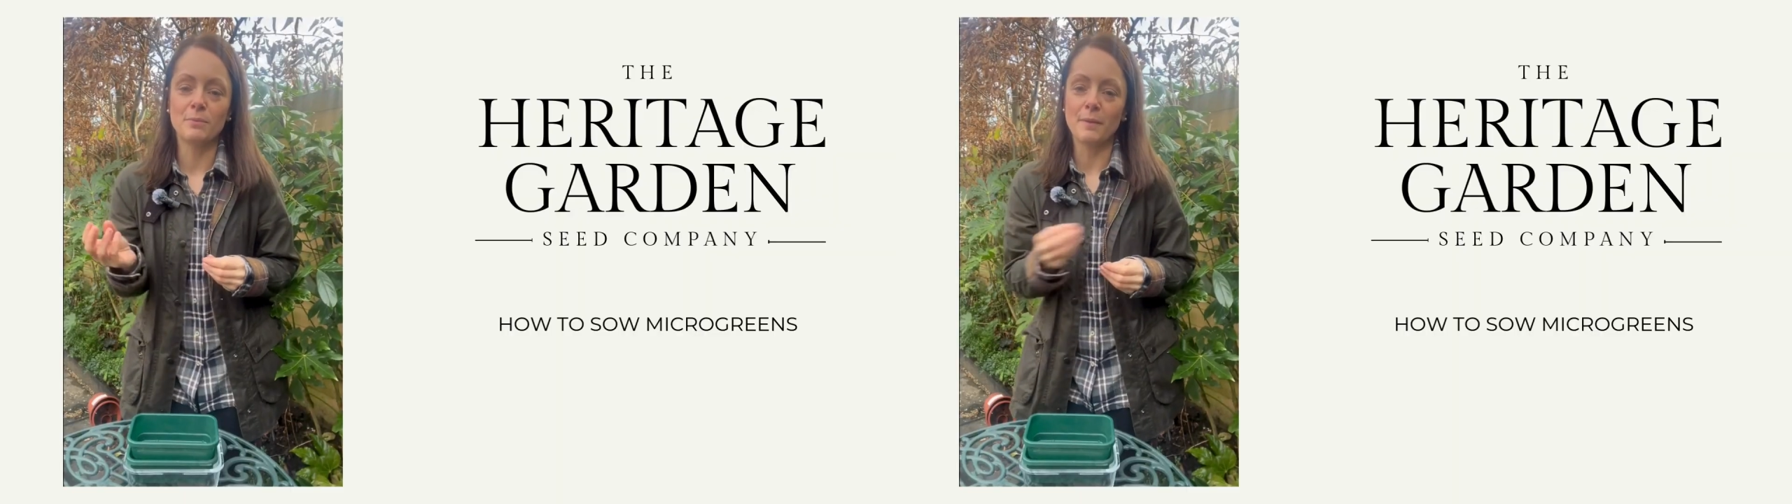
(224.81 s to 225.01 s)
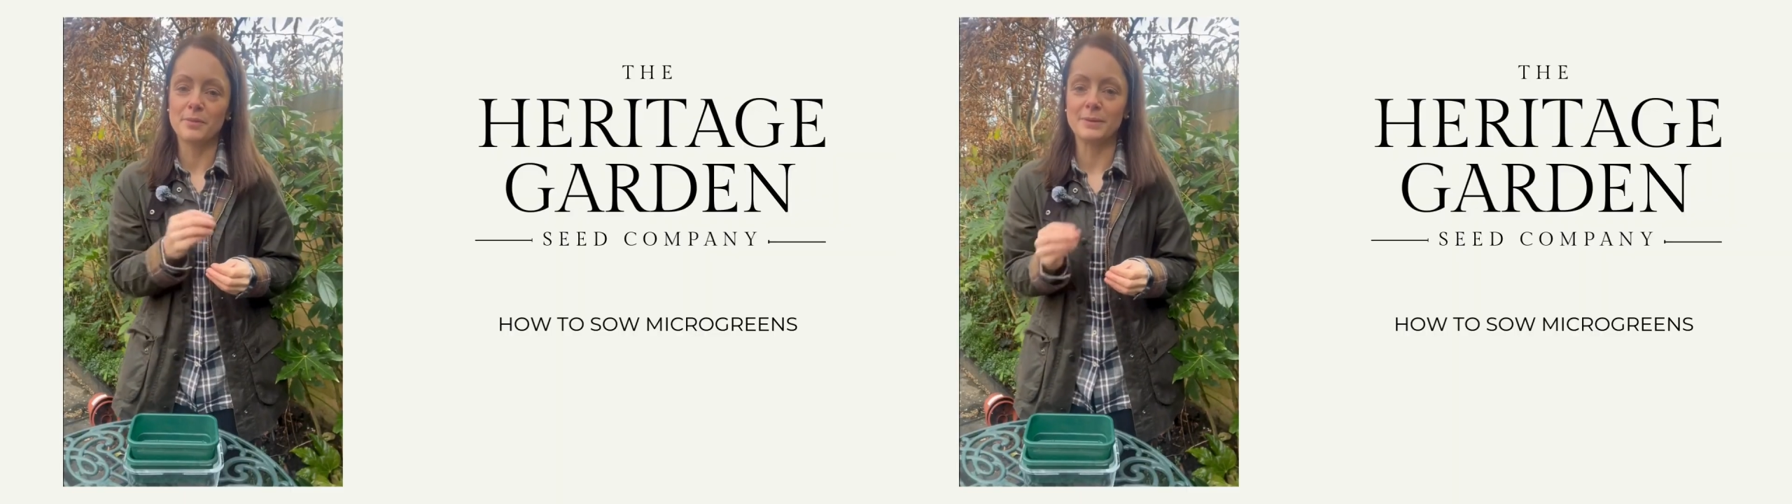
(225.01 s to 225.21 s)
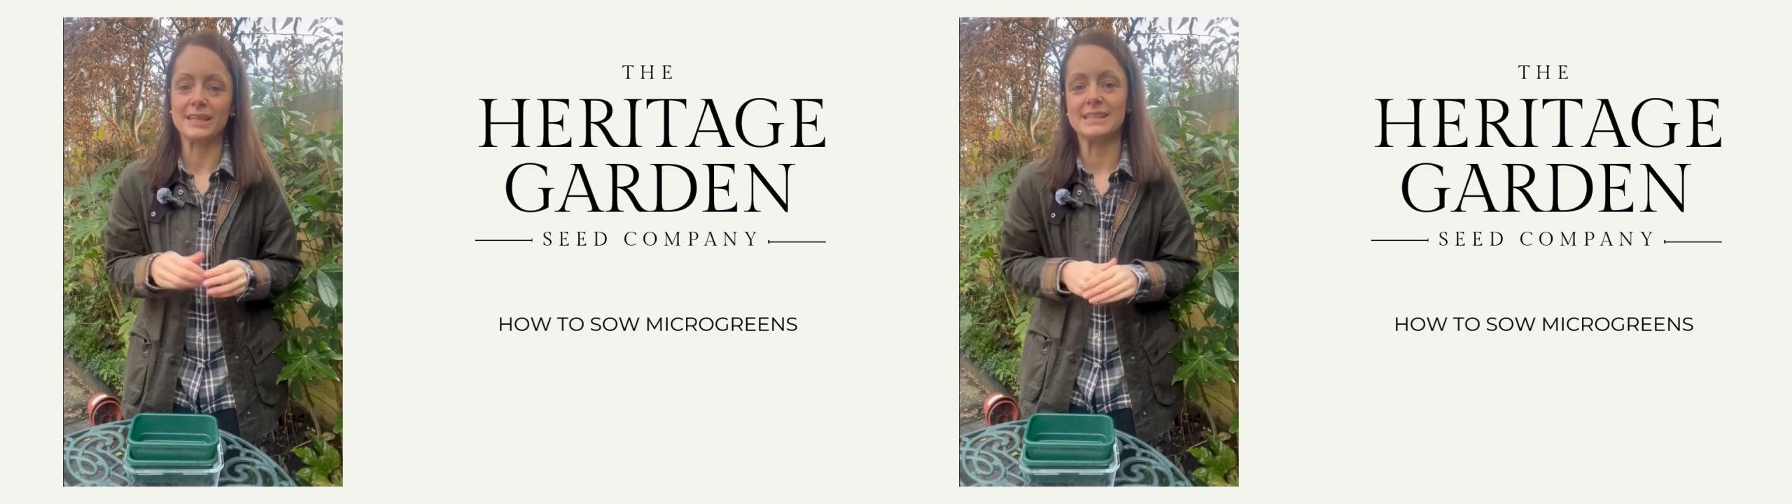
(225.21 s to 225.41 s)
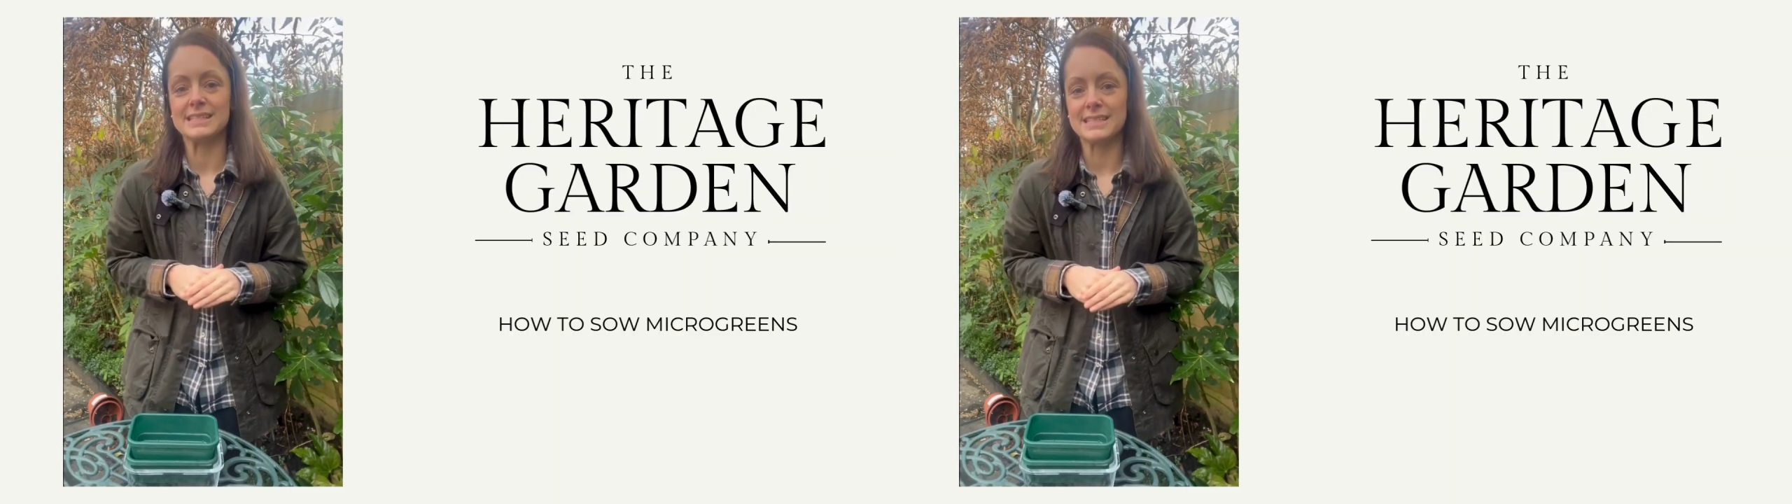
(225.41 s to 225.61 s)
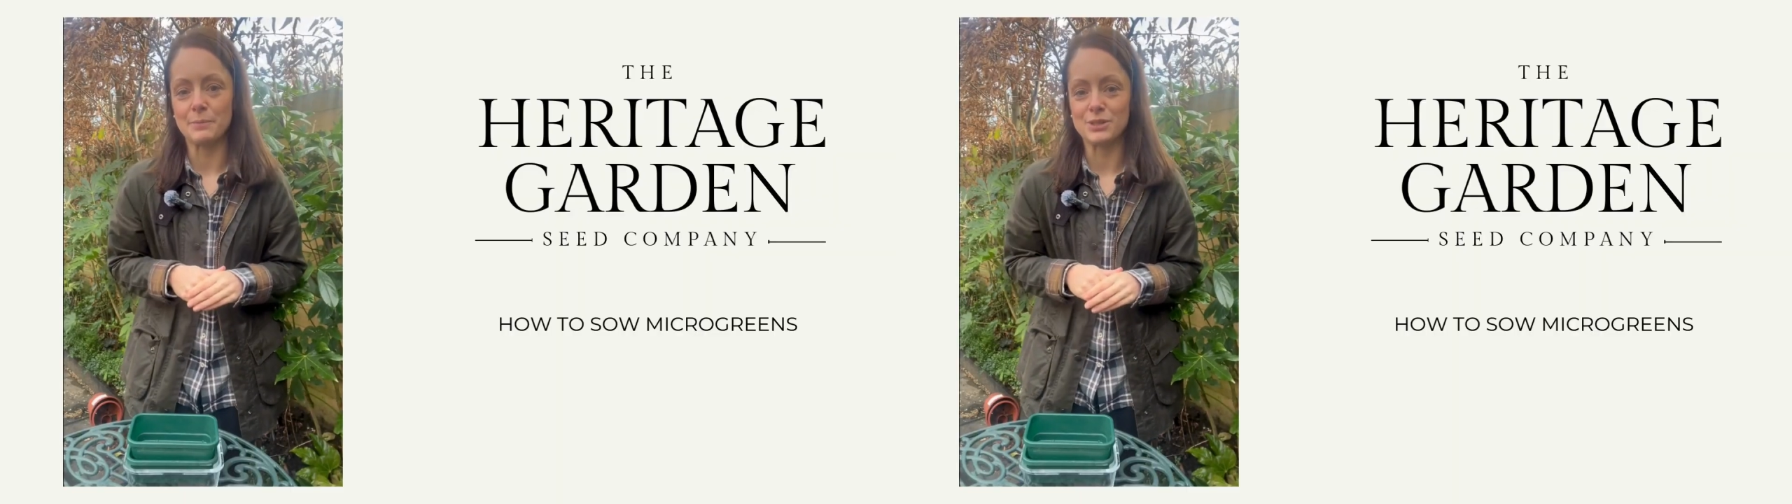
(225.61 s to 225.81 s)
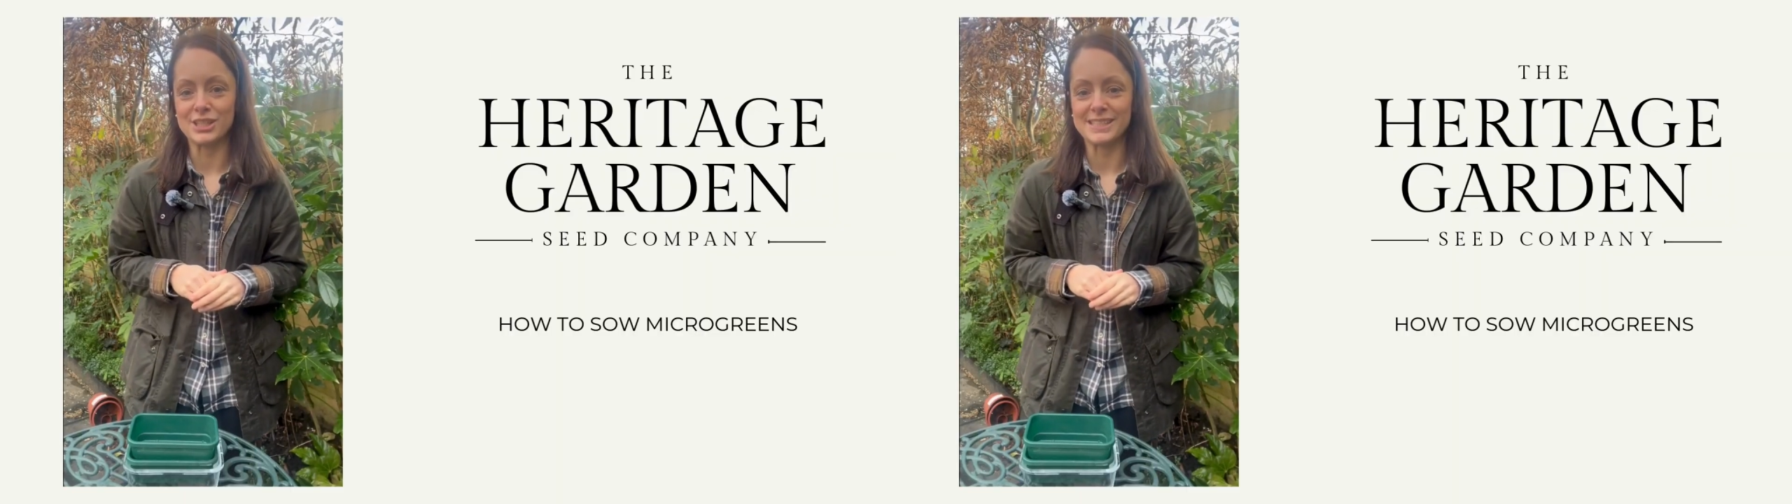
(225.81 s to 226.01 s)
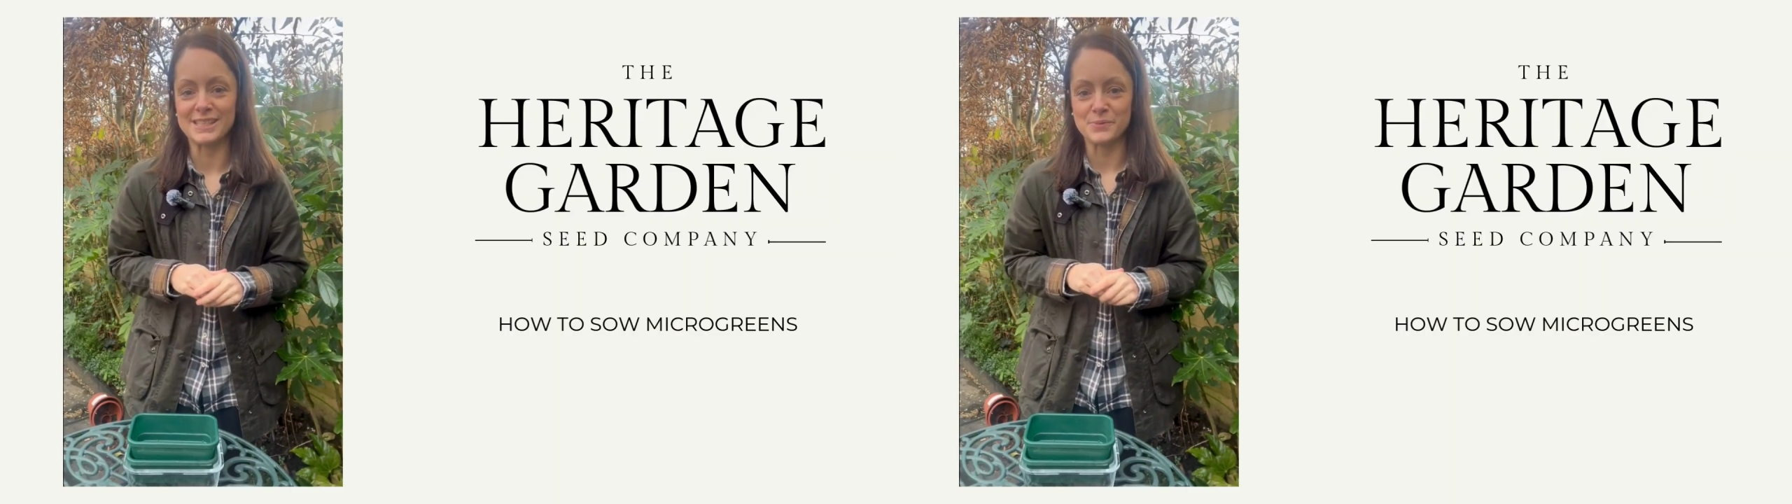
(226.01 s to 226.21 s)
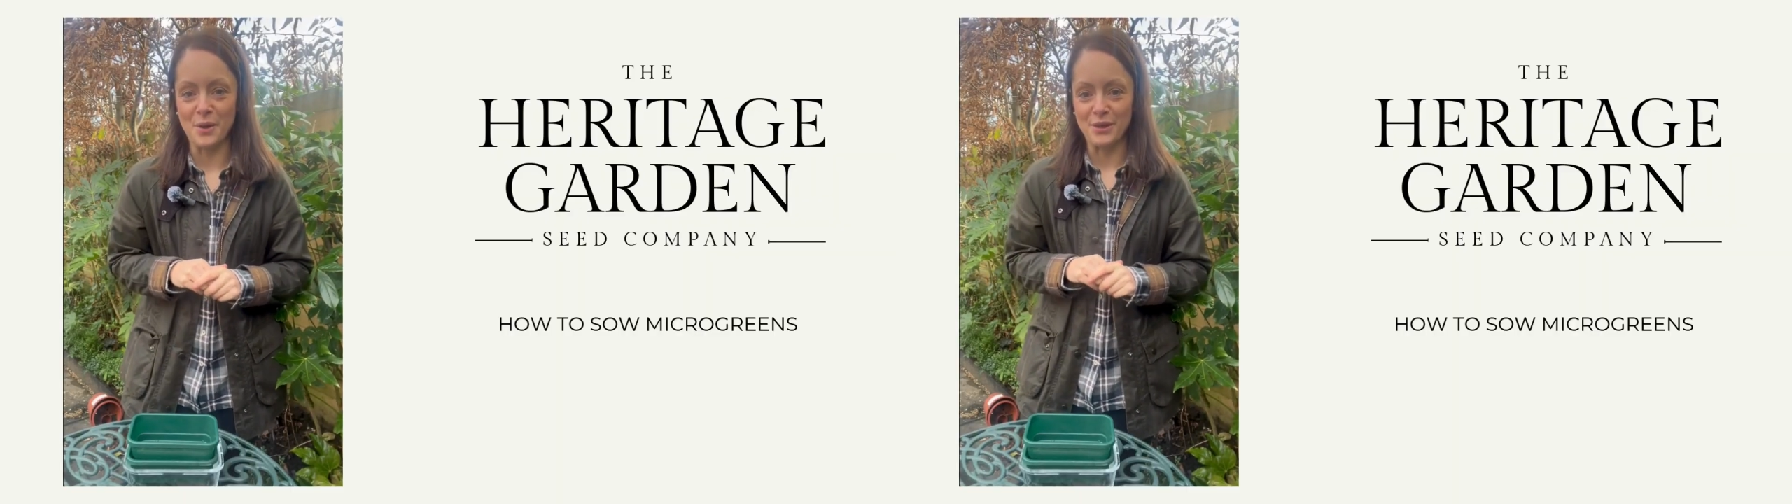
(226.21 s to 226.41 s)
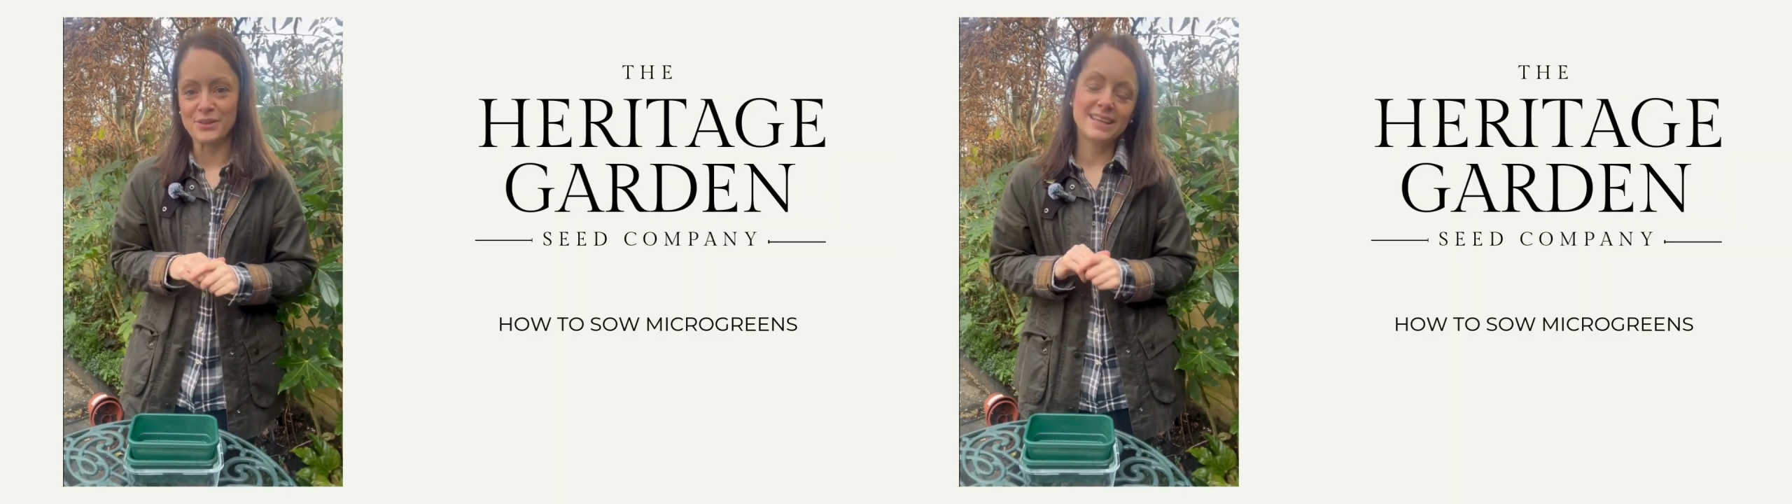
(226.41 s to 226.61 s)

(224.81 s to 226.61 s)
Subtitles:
pop them in sandwiches as well.